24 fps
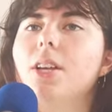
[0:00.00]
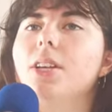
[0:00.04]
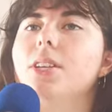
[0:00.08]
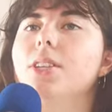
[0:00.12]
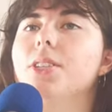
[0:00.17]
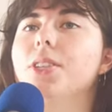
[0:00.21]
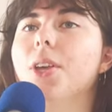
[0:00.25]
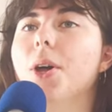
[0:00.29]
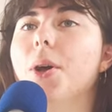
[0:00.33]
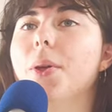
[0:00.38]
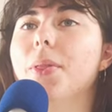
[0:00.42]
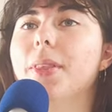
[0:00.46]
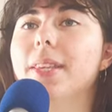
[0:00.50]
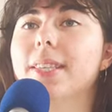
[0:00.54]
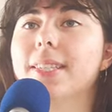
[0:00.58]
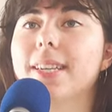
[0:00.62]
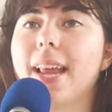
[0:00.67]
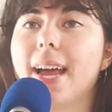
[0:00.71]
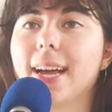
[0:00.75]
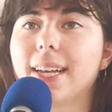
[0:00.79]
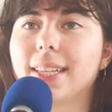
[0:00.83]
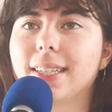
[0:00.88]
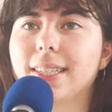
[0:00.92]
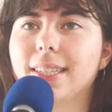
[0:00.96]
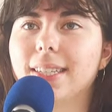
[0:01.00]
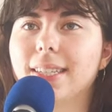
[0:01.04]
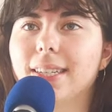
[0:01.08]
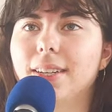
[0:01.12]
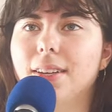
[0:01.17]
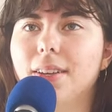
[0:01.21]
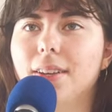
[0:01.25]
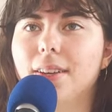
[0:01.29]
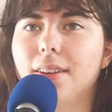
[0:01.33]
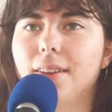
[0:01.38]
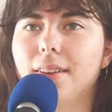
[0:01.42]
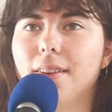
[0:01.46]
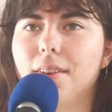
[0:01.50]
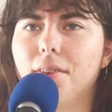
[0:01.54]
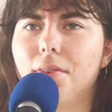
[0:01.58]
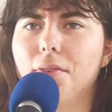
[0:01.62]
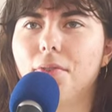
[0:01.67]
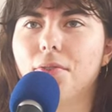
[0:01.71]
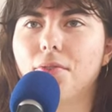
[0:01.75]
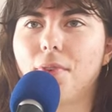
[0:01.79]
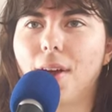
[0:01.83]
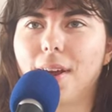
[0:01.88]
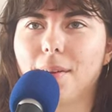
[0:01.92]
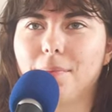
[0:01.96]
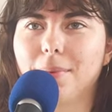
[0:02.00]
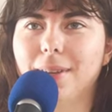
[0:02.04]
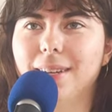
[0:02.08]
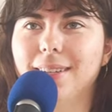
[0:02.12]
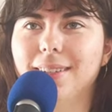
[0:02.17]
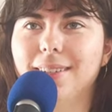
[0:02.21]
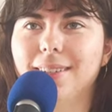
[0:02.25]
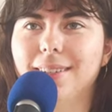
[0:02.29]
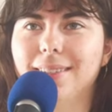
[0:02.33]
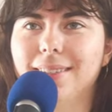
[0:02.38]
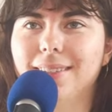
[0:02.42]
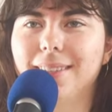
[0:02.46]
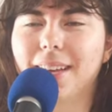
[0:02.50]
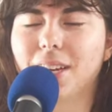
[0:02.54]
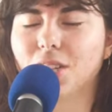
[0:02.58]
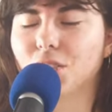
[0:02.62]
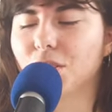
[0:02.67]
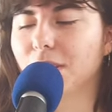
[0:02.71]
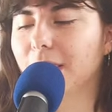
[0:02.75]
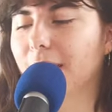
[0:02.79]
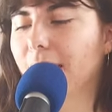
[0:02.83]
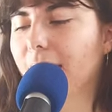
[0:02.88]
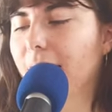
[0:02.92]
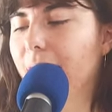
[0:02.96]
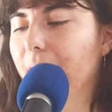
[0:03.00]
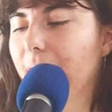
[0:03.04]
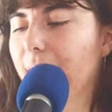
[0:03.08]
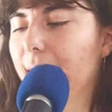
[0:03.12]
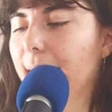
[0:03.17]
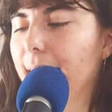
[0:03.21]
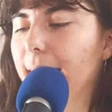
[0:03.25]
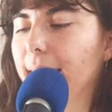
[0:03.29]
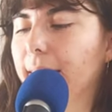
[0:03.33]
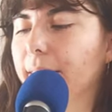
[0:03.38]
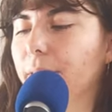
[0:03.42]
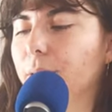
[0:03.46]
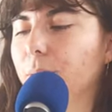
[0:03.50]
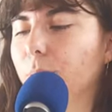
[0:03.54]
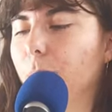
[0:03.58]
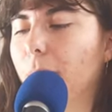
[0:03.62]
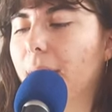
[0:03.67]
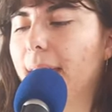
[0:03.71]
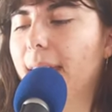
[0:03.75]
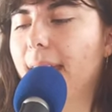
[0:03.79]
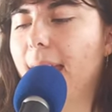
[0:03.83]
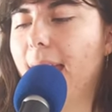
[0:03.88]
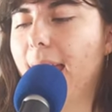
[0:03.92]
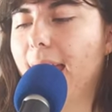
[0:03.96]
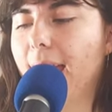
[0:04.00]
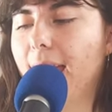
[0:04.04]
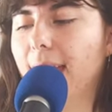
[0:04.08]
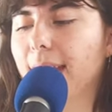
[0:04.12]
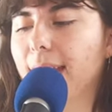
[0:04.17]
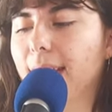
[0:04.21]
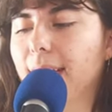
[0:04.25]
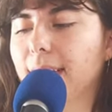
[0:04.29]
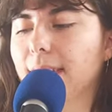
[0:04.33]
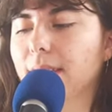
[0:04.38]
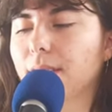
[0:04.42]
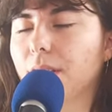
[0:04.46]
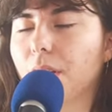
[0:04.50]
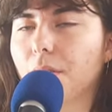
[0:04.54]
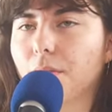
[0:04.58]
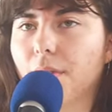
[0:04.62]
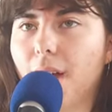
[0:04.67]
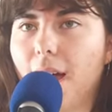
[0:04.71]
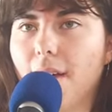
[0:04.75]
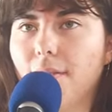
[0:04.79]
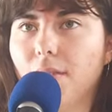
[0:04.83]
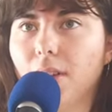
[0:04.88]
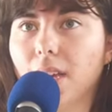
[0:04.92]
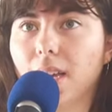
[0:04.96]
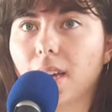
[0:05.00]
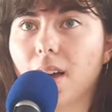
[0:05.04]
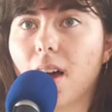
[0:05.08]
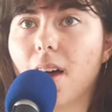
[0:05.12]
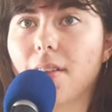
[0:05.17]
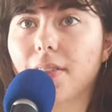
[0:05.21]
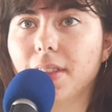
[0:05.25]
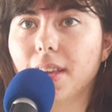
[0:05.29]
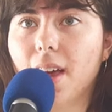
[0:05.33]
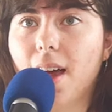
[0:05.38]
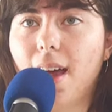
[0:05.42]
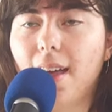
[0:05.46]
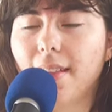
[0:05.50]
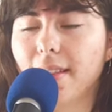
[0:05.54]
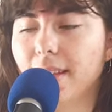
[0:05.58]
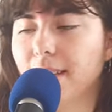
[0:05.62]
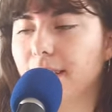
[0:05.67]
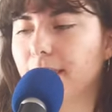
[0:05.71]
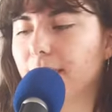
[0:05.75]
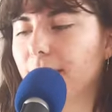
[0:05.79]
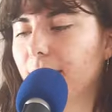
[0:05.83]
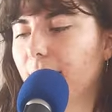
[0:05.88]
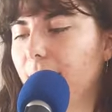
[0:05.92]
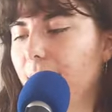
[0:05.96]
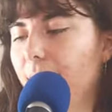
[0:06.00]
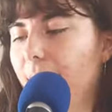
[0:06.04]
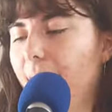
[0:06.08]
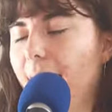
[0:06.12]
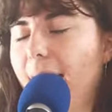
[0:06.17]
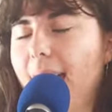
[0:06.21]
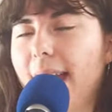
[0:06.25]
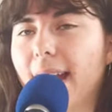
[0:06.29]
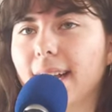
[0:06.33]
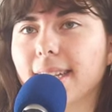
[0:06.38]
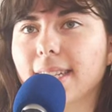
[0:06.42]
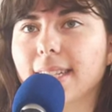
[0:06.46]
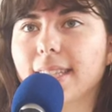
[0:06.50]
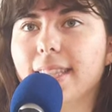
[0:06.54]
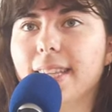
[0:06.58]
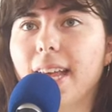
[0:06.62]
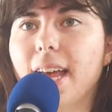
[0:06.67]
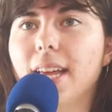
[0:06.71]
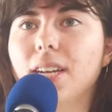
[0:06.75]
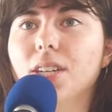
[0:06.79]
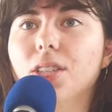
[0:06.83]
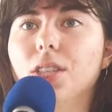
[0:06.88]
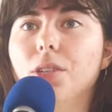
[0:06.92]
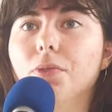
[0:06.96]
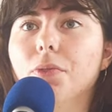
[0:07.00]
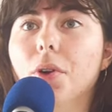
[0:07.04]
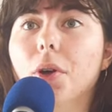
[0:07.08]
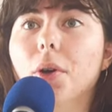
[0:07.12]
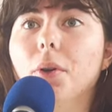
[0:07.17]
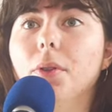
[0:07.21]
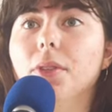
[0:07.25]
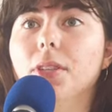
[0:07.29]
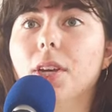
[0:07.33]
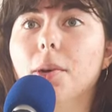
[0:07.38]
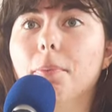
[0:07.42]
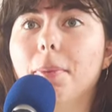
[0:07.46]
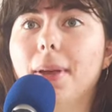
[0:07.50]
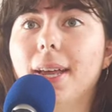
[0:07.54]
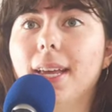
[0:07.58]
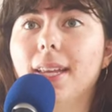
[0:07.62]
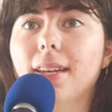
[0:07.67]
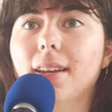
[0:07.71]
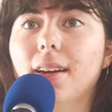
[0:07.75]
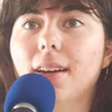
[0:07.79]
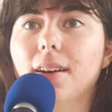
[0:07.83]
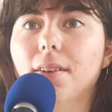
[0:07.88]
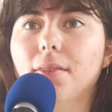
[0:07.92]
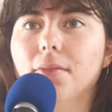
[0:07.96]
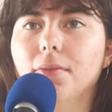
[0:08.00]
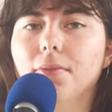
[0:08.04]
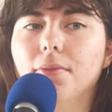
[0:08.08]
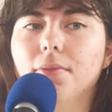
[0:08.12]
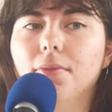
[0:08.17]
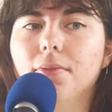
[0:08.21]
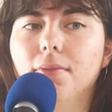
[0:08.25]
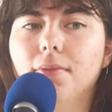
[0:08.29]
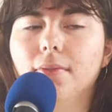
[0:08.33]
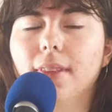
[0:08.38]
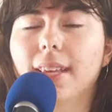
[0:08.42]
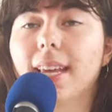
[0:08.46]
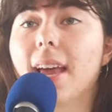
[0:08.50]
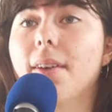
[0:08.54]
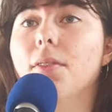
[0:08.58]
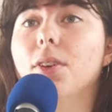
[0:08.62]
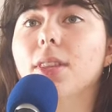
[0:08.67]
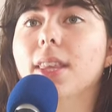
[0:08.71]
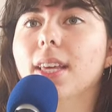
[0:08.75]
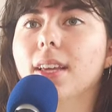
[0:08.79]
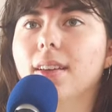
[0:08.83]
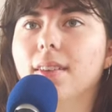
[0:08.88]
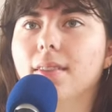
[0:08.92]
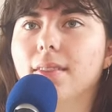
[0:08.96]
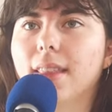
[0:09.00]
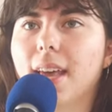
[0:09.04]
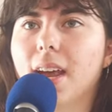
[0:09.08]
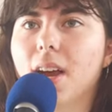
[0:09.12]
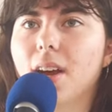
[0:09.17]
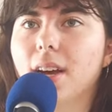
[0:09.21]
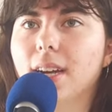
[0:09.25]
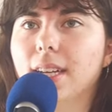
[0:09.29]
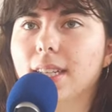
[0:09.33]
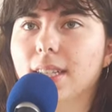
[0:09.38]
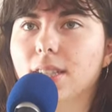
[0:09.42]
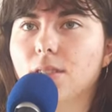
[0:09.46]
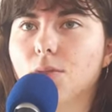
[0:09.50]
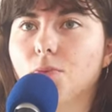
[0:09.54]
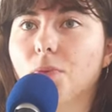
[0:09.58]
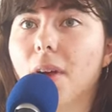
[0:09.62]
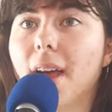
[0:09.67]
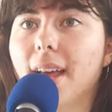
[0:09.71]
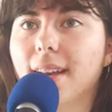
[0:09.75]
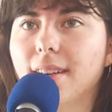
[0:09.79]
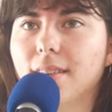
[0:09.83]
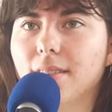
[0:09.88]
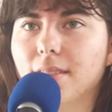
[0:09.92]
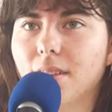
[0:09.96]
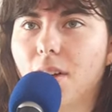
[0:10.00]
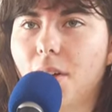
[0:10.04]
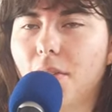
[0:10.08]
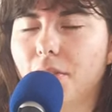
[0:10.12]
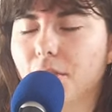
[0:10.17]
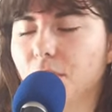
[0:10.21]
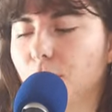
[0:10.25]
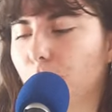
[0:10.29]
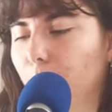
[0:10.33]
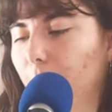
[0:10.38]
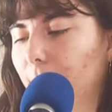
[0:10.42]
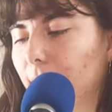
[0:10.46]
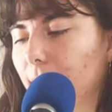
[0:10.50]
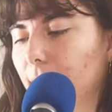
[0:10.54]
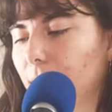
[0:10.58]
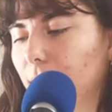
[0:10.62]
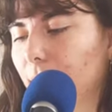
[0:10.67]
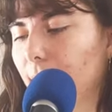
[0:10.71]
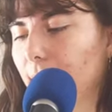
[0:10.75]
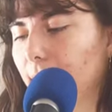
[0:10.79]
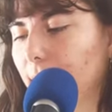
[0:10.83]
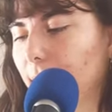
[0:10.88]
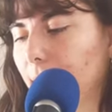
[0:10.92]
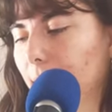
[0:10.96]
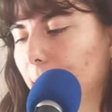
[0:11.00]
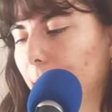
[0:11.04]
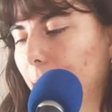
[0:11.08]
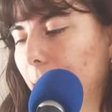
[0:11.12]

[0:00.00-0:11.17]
So this next fragment section is when Anne is arriving on the island, and as I said, the roads are made of, like, everything there is red. All the soil is red.